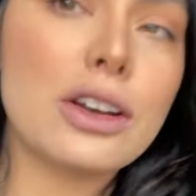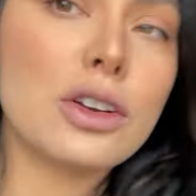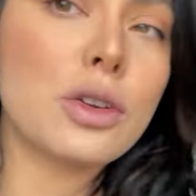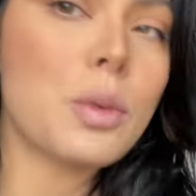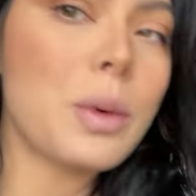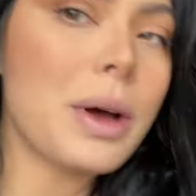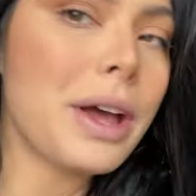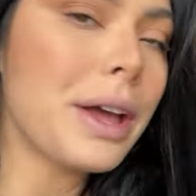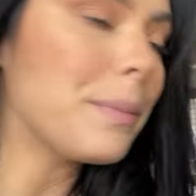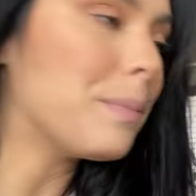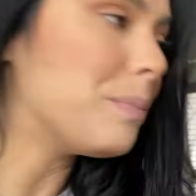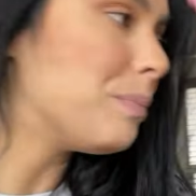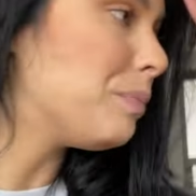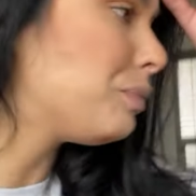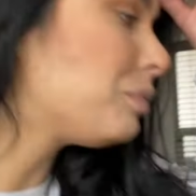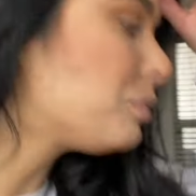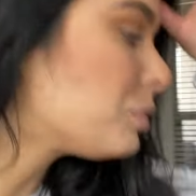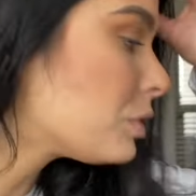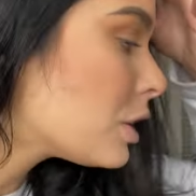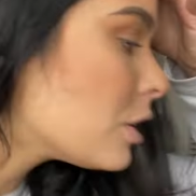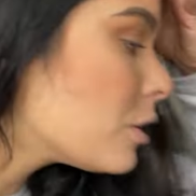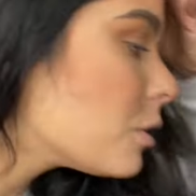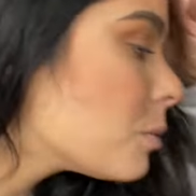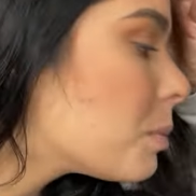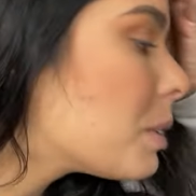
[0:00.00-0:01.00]
away.
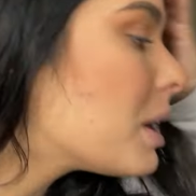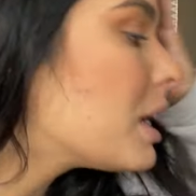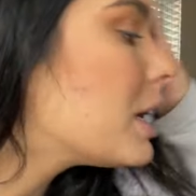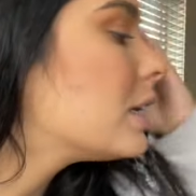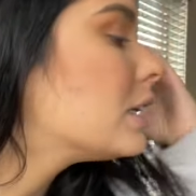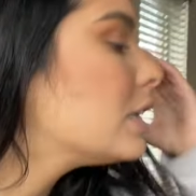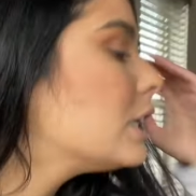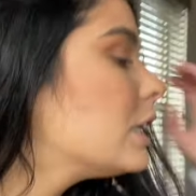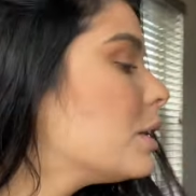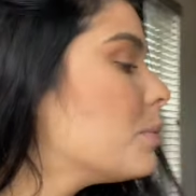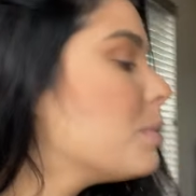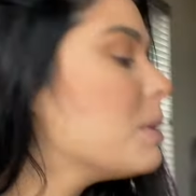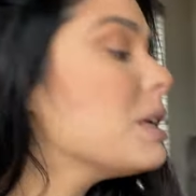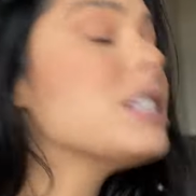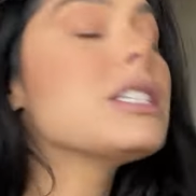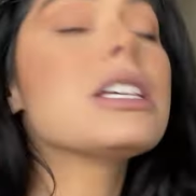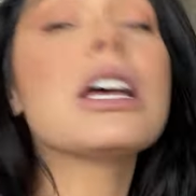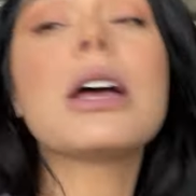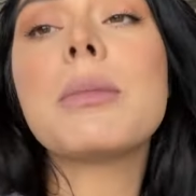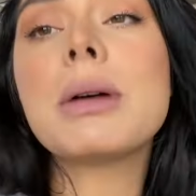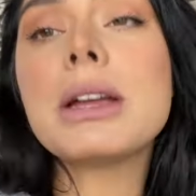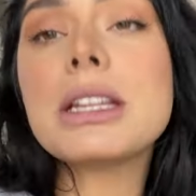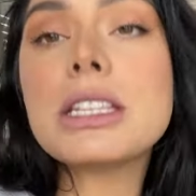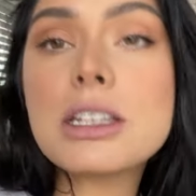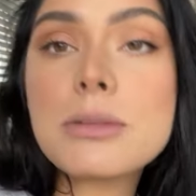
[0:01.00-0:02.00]
But in the
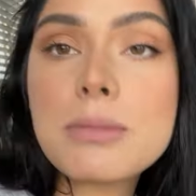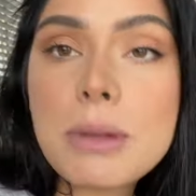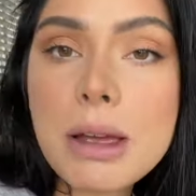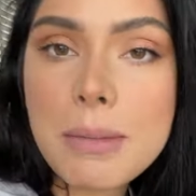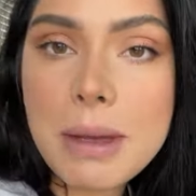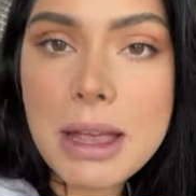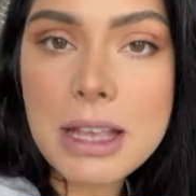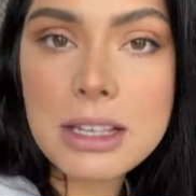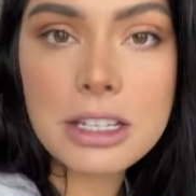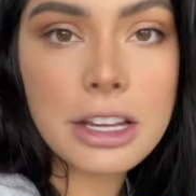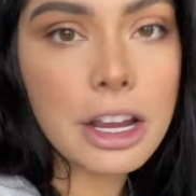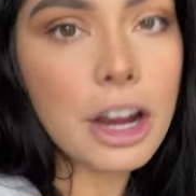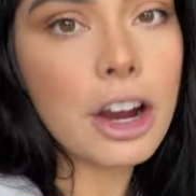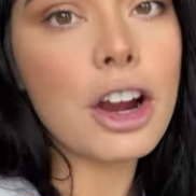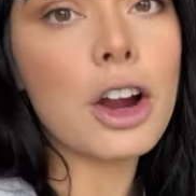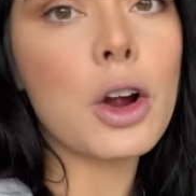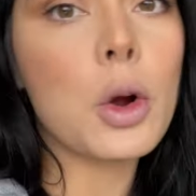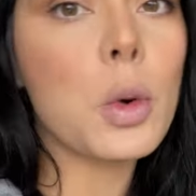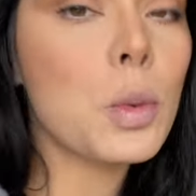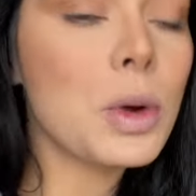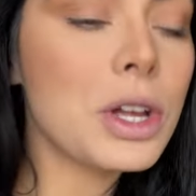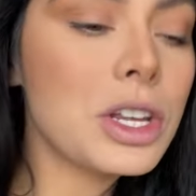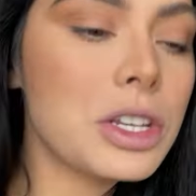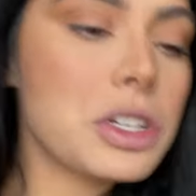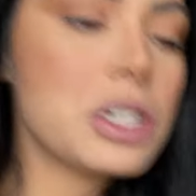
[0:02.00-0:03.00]
meantime, I did my mascara,
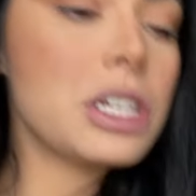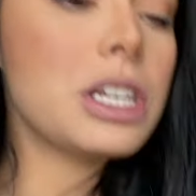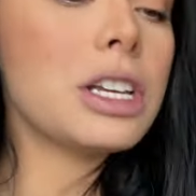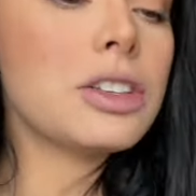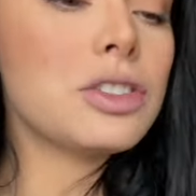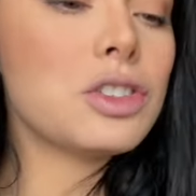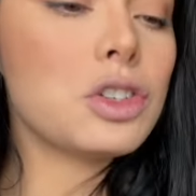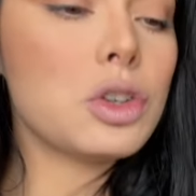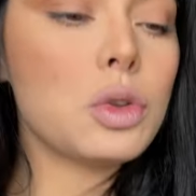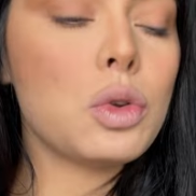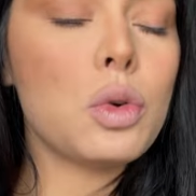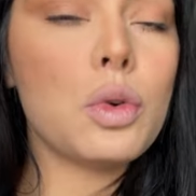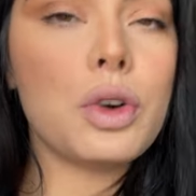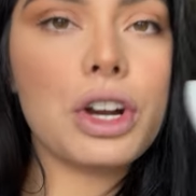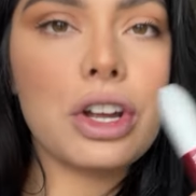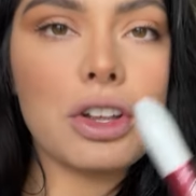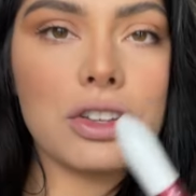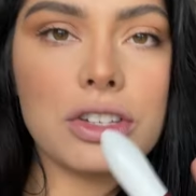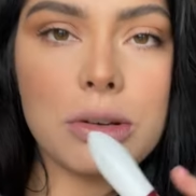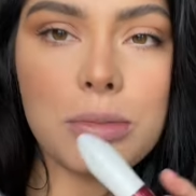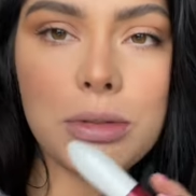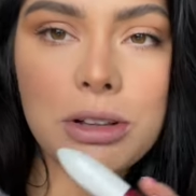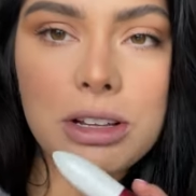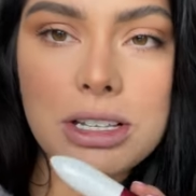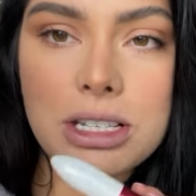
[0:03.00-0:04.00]
which is a L'Oreal
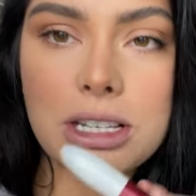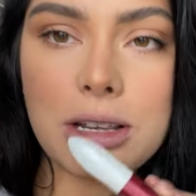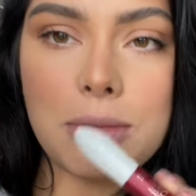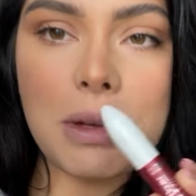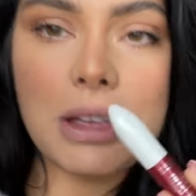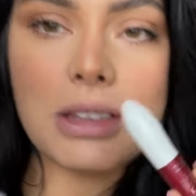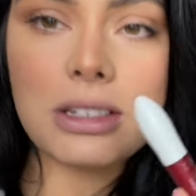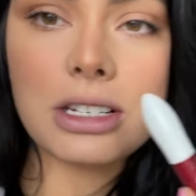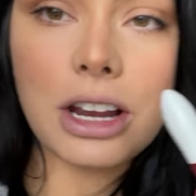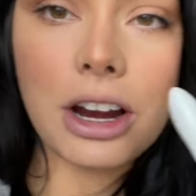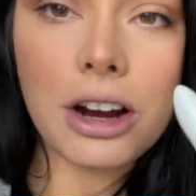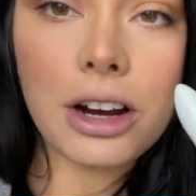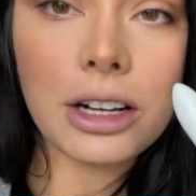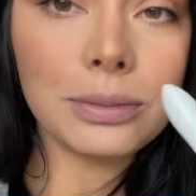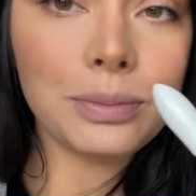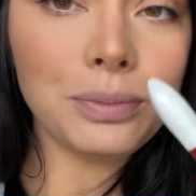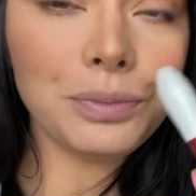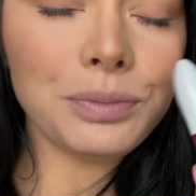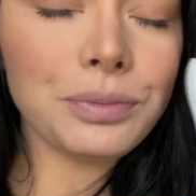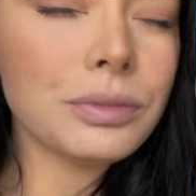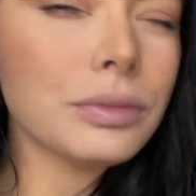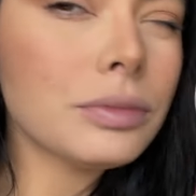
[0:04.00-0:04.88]
Double Extend Mascara.